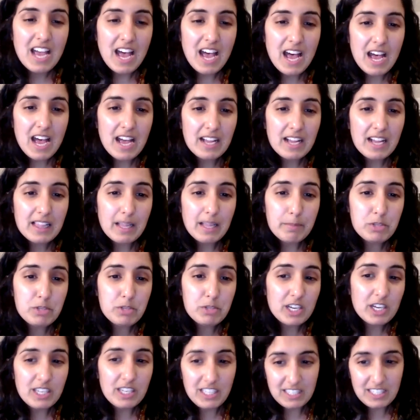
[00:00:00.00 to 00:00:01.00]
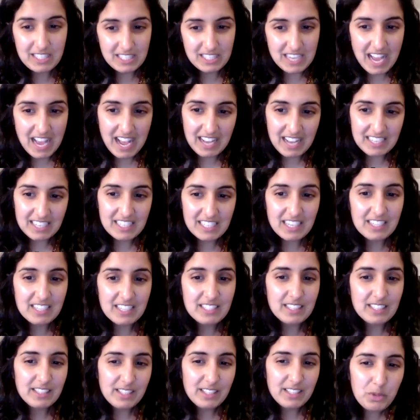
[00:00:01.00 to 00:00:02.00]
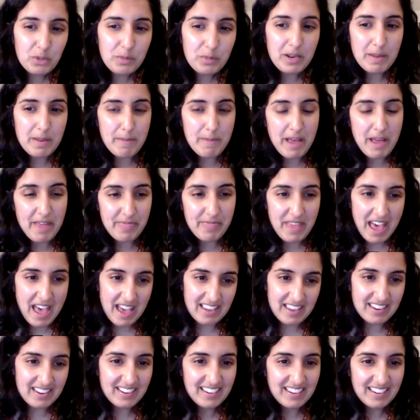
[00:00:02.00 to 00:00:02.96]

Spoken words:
club journey start? Tell us a little bit about that.